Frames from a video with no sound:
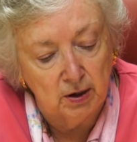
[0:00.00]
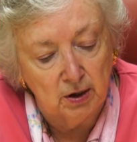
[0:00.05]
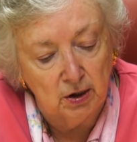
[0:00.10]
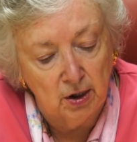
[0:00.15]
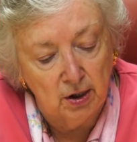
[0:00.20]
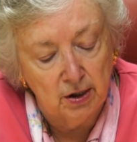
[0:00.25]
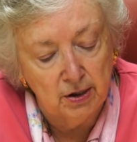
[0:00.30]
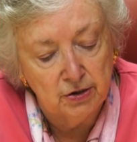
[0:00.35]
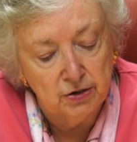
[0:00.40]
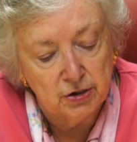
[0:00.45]
a
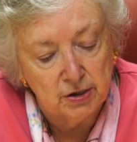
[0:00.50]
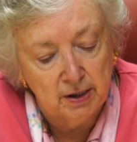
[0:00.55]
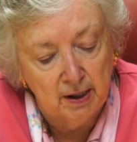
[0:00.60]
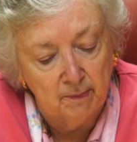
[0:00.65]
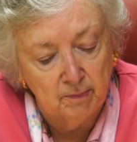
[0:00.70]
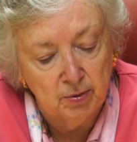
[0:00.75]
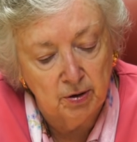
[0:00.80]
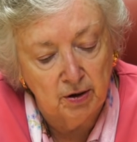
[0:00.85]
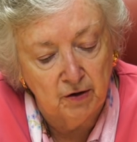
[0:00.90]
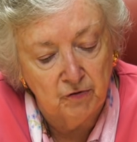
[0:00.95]
large
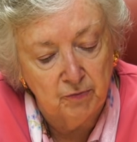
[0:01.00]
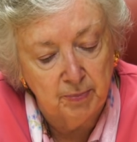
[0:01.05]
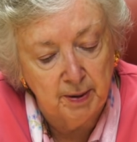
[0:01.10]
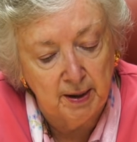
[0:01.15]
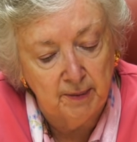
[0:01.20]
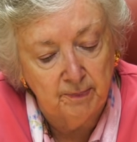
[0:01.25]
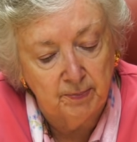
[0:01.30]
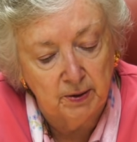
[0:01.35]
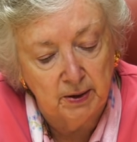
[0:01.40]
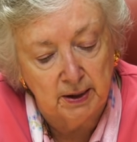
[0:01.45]
number of
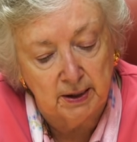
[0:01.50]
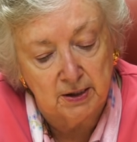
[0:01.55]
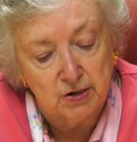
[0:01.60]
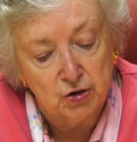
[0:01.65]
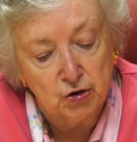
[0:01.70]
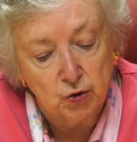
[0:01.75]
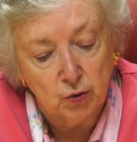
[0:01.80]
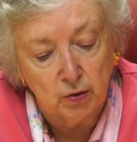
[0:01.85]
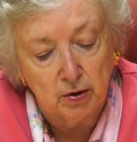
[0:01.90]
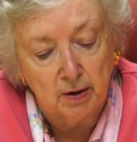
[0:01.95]
people in a
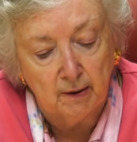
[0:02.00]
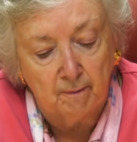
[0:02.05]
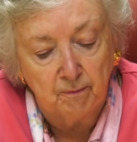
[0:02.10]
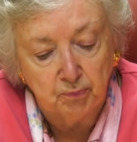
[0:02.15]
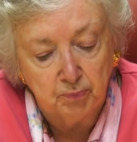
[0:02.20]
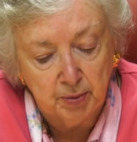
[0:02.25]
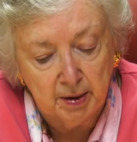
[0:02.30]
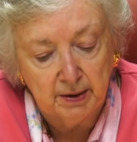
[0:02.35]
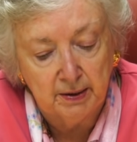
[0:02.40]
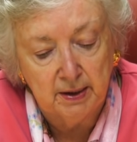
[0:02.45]
short
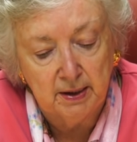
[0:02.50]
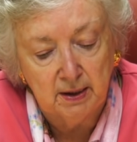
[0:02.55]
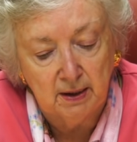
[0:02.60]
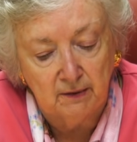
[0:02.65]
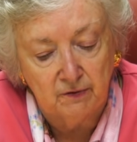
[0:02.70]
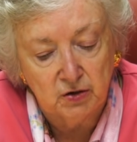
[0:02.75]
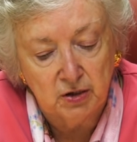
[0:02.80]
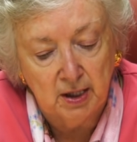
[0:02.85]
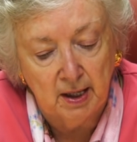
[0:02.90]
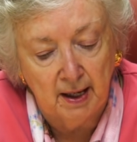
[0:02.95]
period
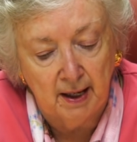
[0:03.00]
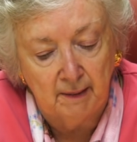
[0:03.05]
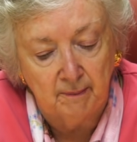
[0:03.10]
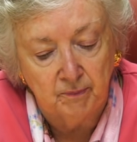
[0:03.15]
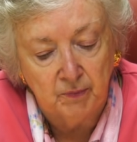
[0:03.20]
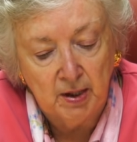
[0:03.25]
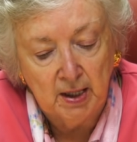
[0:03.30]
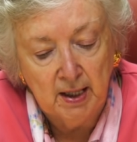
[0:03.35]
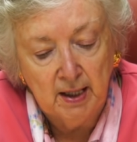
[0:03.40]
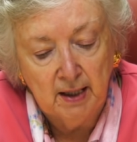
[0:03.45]
of time.